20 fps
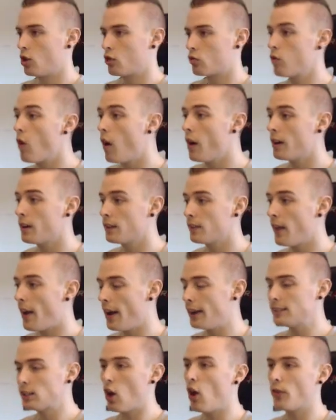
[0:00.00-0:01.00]
Right,
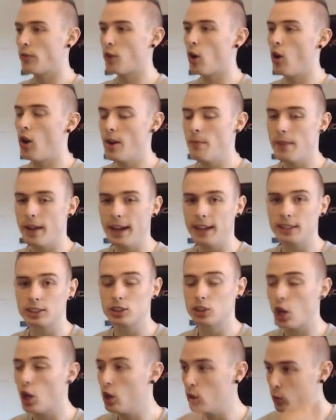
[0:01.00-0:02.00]
that is half time. It is
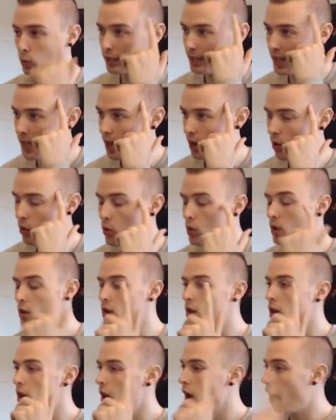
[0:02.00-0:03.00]
2-0.
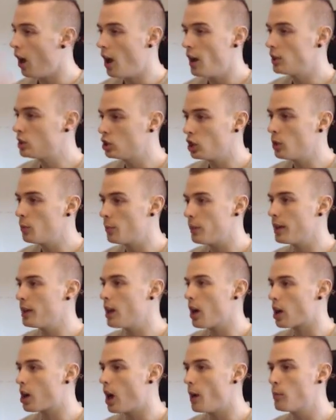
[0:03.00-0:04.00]
I should be
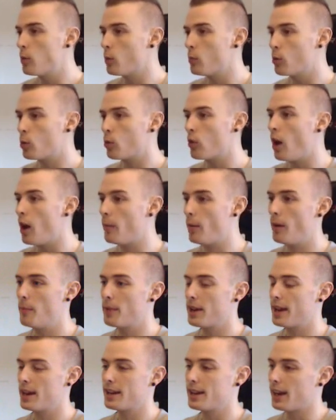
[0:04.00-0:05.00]
a couple more up. I
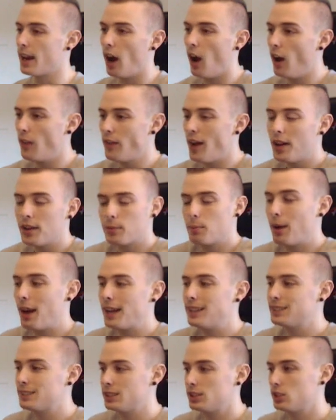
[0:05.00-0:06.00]
mean, I've had
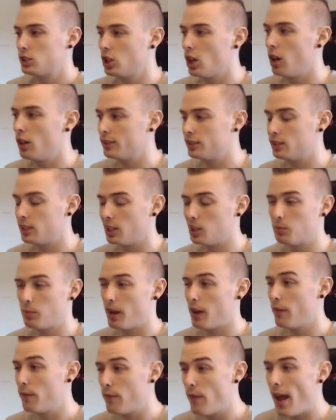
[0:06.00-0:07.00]
plenty of chances, but
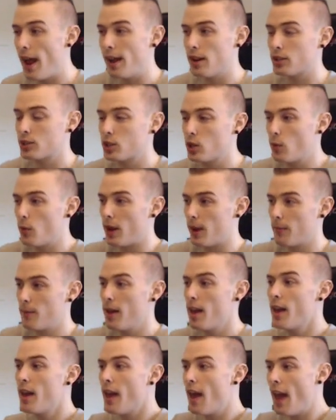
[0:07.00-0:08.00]
in fairness to him,
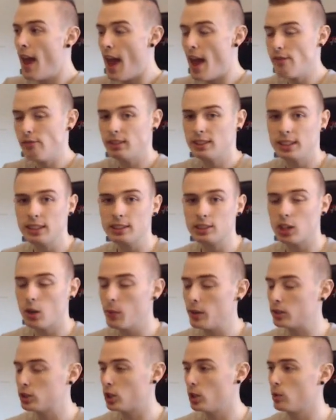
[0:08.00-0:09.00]
ever since I
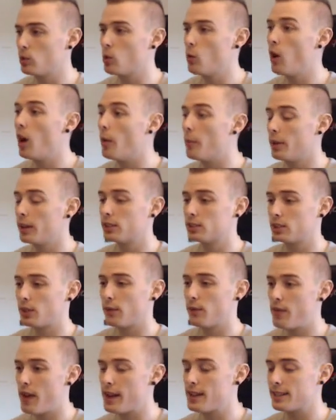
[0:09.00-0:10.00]
went 2 0 up, his
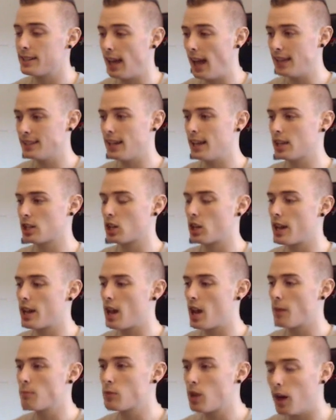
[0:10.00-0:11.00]
defence has actually
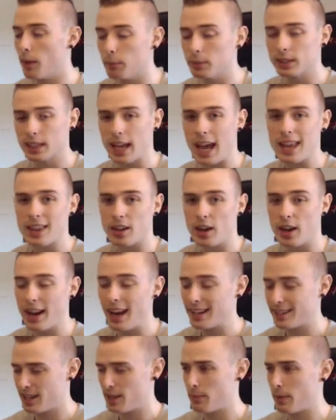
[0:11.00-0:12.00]
um, come together and
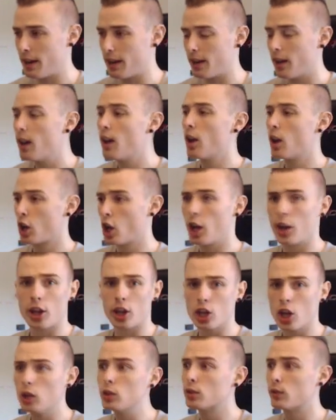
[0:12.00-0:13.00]
actually been kind
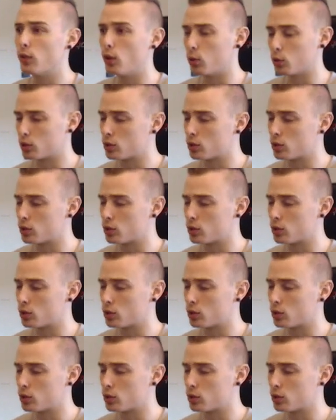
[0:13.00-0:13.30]
of useful.